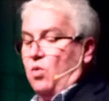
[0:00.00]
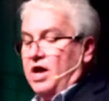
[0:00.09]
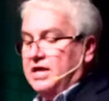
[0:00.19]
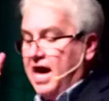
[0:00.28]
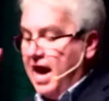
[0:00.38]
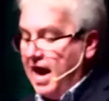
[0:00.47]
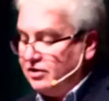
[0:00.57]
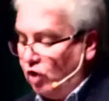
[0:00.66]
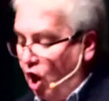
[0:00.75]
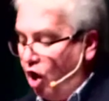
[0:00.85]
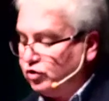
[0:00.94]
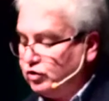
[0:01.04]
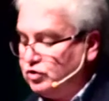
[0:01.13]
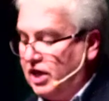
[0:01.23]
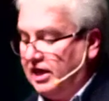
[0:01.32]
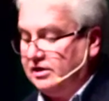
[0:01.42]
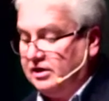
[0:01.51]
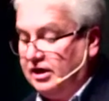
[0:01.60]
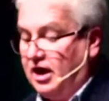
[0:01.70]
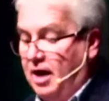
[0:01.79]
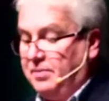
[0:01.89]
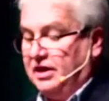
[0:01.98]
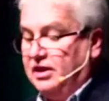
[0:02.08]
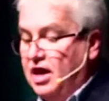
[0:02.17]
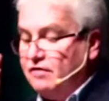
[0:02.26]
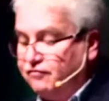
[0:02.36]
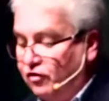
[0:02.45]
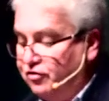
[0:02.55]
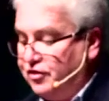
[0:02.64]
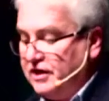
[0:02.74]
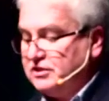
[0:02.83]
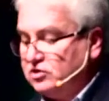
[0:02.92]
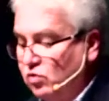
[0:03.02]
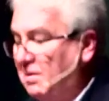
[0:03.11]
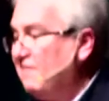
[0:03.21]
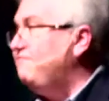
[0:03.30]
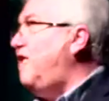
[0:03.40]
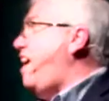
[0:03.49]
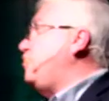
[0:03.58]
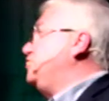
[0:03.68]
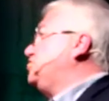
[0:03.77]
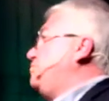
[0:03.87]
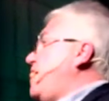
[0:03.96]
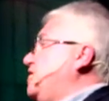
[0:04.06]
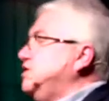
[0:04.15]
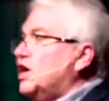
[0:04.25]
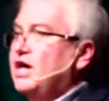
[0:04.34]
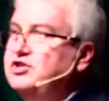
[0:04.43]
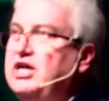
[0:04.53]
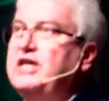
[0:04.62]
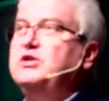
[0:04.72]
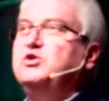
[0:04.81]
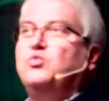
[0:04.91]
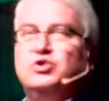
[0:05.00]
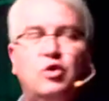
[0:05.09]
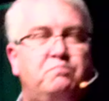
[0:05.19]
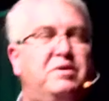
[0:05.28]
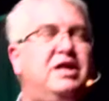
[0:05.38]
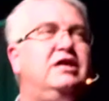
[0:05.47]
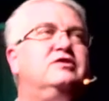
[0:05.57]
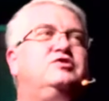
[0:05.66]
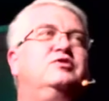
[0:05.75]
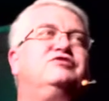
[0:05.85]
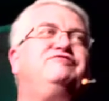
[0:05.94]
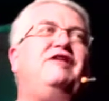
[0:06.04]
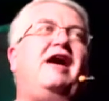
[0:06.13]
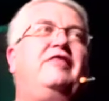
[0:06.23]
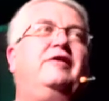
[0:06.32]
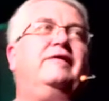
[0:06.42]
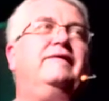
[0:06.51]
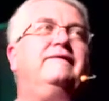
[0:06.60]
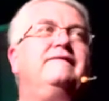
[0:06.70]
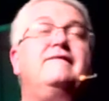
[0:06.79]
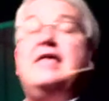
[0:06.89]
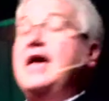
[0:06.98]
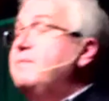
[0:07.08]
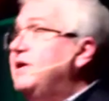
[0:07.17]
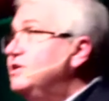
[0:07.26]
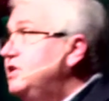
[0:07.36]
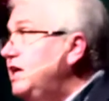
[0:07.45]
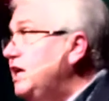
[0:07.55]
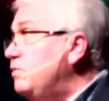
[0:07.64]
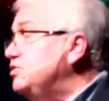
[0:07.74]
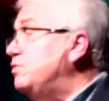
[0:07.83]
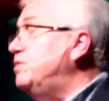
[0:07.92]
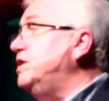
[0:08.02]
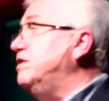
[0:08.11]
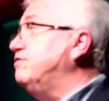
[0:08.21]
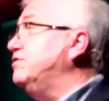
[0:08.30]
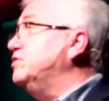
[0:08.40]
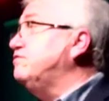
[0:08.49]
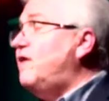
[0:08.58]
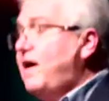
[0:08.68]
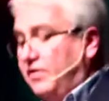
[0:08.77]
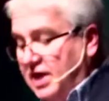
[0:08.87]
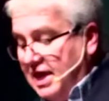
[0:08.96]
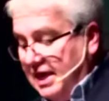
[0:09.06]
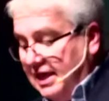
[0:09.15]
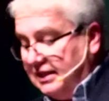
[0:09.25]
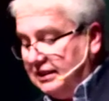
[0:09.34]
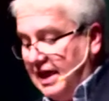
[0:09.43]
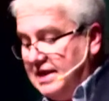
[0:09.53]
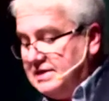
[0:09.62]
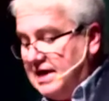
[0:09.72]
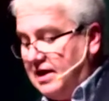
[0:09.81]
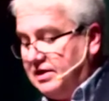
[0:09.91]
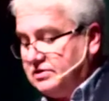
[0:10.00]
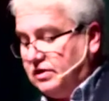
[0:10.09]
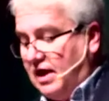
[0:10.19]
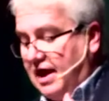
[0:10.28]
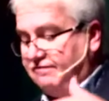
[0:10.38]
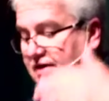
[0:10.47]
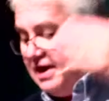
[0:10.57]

want and to also take it up again. For this is what my Father has commanded. Jesus was obedient to his Father. And because he was obedient to his father, he laid down his life.